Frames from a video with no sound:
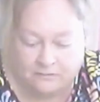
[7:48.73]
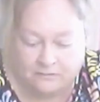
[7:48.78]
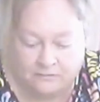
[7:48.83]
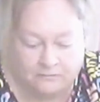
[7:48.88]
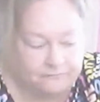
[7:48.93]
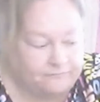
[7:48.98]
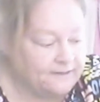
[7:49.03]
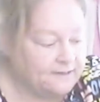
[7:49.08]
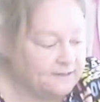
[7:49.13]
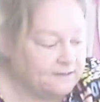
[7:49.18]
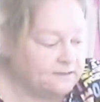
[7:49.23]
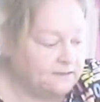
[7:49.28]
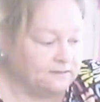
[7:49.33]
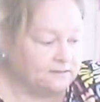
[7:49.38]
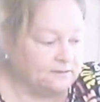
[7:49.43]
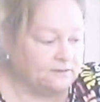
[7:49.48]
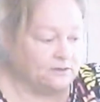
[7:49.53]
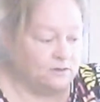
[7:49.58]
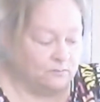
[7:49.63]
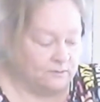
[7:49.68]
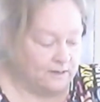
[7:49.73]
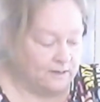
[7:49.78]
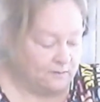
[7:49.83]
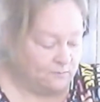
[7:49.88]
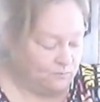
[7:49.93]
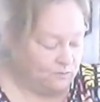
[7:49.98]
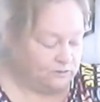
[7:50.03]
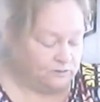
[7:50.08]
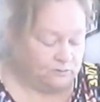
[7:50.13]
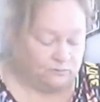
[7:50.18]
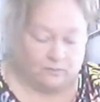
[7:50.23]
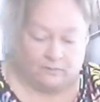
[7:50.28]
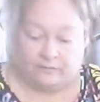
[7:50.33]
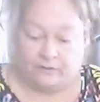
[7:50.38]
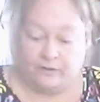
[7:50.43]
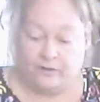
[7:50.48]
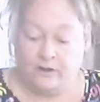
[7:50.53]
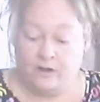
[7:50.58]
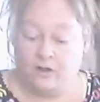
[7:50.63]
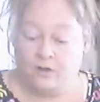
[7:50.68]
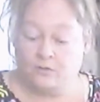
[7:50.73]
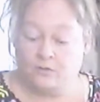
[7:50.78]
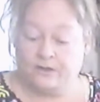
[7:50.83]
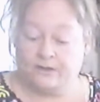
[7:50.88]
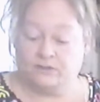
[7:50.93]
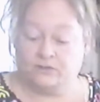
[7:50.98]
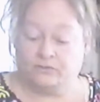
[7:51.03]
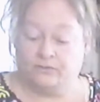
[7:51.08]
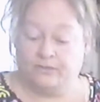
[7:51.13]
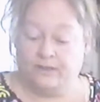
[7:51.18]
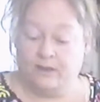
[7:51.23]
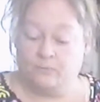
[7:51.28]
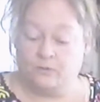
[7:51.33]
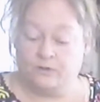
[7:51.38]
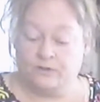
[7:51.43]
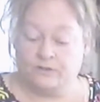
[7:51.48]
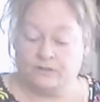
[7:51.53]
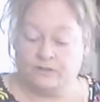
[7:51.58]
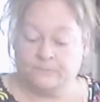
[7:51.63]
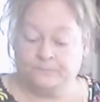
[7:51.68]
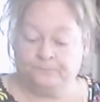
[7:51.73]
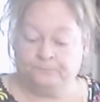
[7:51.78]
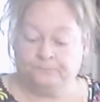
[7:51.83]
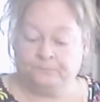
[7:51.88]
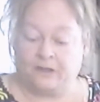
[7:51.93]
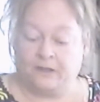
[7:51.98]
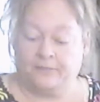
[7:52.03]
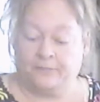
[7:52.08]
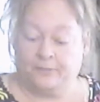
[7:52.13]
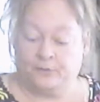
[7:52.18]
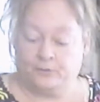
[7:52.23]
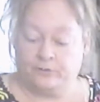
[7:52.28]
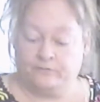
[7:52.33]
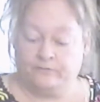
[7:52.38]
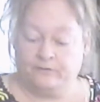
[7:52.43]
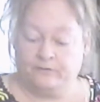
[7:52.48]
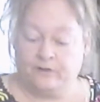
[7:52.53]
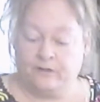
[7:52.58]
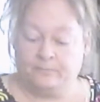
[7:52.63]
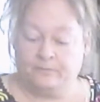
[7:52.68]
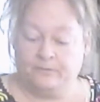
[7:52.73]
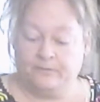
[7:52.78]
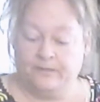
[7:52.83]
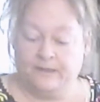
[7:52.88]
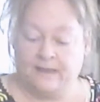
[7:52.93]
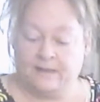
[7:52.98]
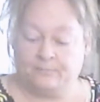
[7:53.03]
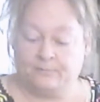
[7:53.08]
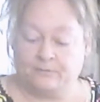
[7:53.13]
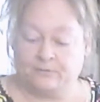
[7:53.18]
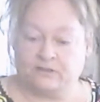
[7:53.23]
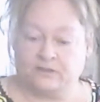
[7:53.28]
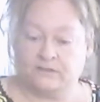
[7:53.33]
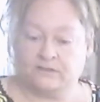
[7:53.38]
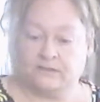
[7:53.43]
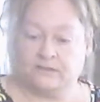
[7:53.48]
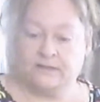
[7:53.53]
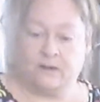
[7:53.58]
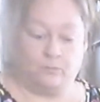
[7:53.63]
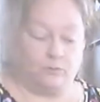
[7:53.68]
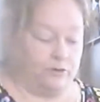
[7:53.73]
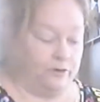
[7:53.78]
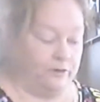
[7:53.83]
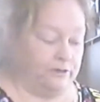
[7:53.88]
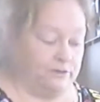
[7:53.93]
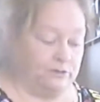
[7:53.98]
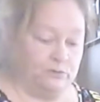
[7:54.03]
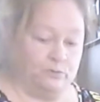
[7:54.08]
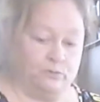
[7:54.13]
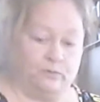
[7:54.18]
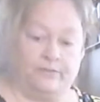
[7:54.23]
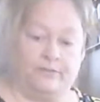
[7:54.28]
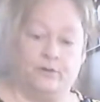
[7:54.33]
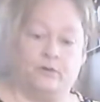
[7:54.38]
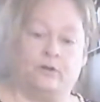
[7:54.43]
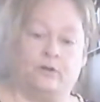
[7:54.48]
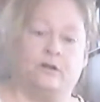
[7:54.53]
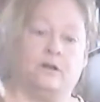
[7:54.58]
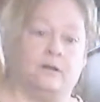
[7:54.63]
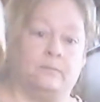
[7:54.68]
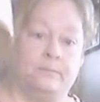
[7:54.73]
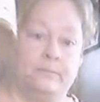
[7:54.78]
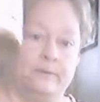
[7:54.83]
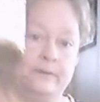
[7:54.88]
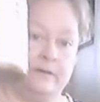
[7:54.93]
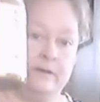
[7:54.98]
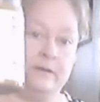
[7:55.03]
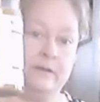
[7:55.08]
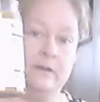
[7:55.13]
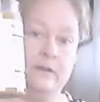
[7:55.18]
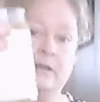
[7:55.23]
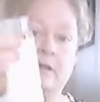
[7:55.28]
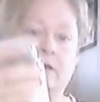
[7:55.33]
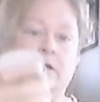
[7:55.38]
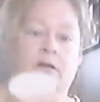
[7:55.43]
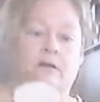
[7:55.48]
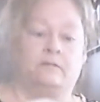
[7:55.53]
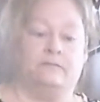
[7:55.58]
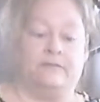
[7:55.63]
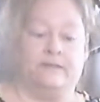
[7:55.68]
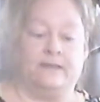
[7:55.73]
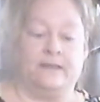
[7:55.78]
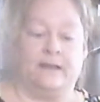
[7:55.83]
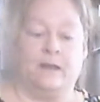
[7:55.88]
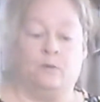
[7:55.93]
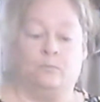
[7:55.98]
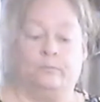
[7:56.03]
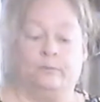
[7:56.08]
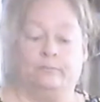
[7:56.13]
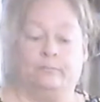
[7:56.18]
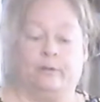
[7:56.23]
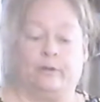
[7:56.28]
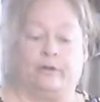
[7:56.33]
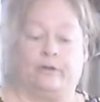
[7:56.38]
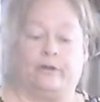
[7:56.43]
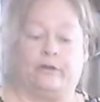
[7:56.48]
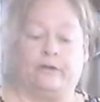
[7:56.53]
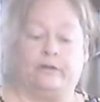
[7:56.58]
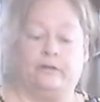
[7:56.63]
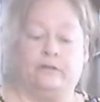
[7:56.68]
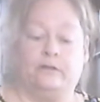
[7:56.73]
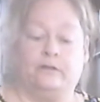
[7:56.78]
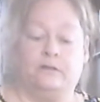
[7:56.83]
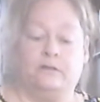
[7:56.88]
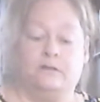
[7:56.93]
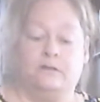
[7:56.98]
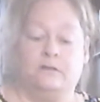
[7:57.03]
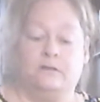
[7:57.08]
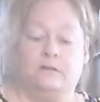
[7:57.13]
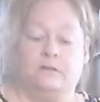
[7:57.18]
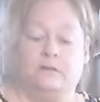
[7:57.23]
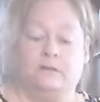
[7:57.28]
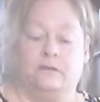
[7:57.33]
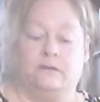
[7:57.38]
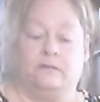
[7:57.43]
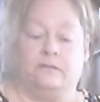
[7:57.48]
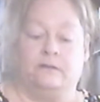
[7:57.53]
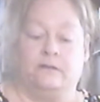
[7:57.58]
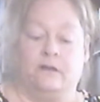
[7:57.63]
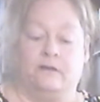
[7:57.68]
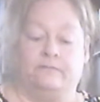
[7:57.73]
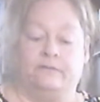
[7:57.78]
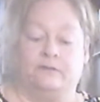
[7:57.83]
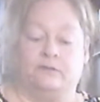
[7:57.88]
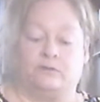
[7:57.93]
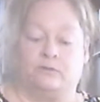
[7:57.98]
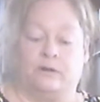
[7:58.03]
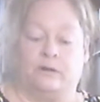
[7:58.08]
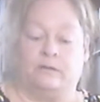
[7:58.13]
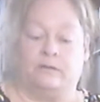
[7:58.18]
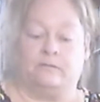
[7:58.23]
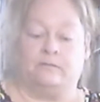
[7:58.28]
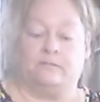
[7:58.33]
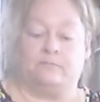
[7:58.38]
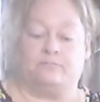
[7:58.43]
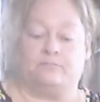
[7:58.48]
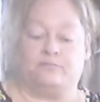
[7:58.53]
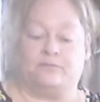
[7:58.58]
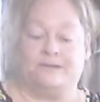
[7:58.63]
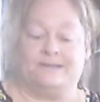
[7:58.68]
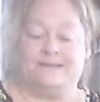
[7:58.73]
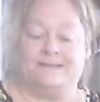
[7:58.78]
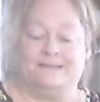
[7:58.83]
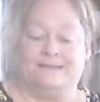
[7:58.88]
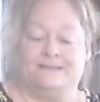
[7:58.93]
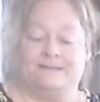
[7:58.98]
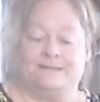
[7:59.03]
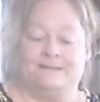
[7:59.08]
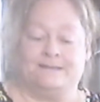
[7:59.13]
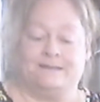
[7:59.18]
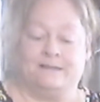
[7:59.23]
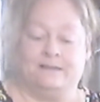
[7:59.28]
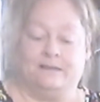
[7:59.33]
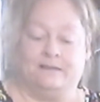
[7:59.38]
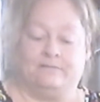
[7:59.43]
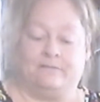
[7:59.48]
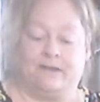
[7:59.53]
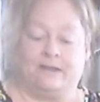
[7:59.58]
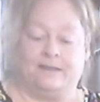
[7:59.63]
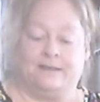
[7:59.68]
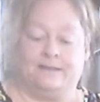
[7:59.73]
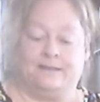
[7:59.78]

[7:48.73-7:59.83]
fanciness going on whatsoever. Okay, so that was 1/3 of a cup of the applesauce, and now we're going to do 1/3 a cup of the almond butter. And the oven's already preheating. If I can